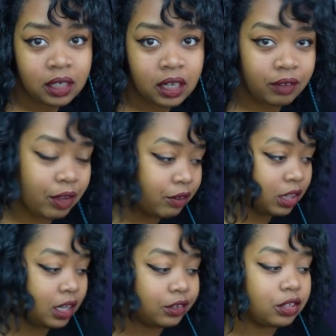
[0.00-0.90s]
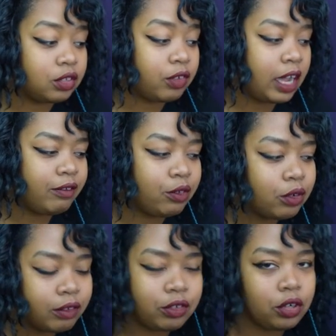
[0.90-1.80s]
If everything else is 5, you
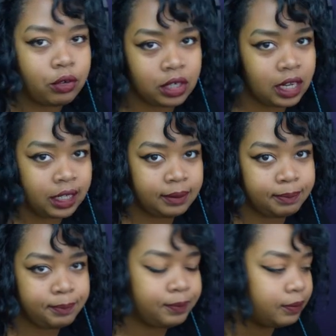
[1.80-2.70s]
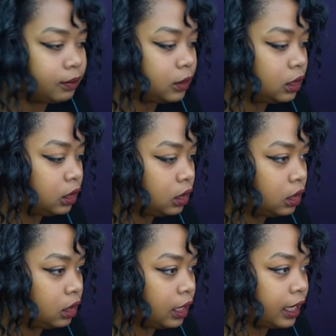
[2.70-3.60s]
don't have to go to 9.
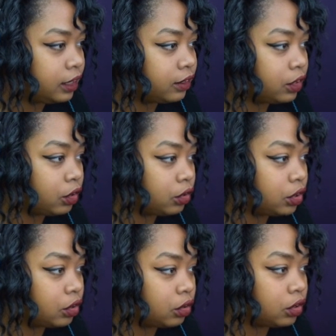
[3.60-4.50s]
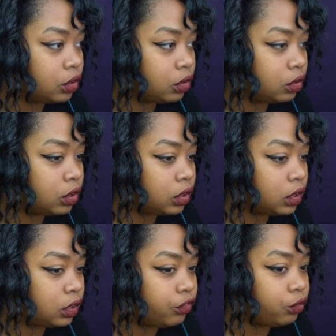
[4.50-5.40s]
9 is like urgent,
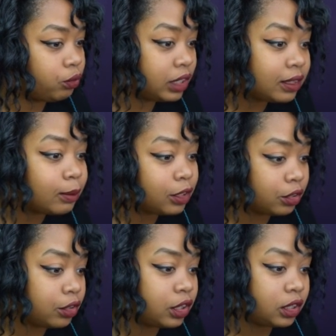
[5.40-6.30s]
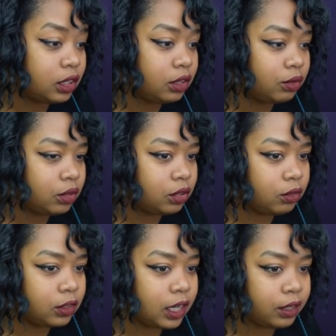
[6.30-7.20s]
and if you need something urgently, you should
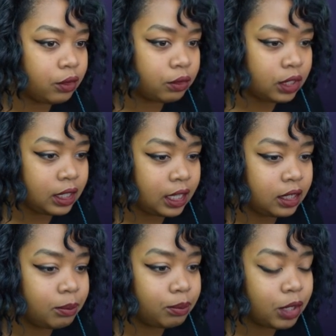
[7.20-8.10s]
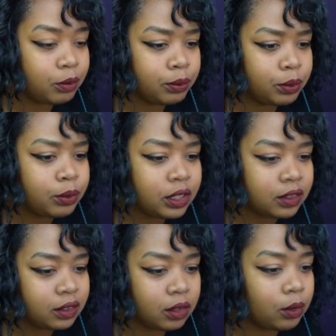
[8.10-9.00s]
use 9 only then. It
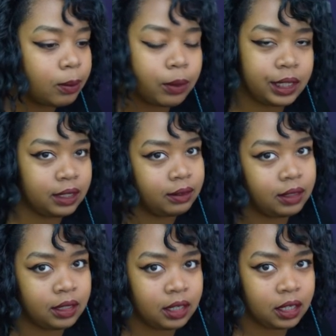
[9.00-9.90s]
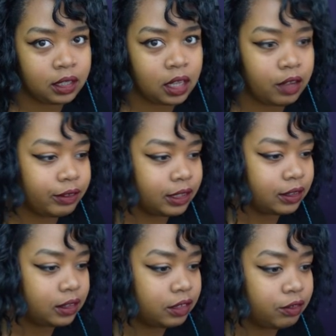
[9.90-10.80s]
ruins the whole point of
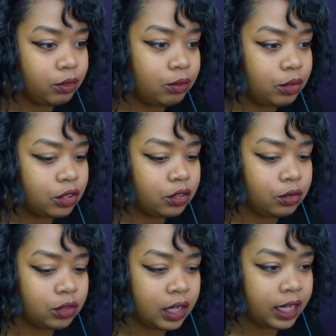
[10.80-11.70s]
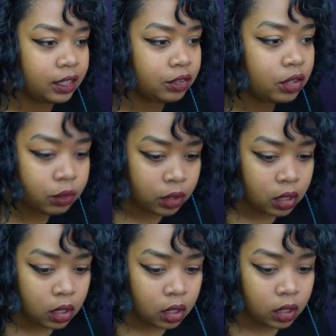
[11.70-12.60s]
it if you just use 9. So,
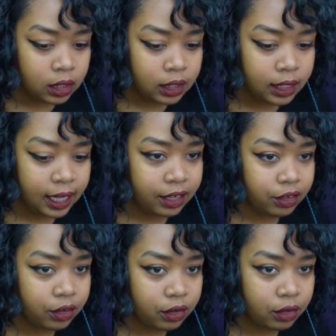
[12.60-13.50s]
yes.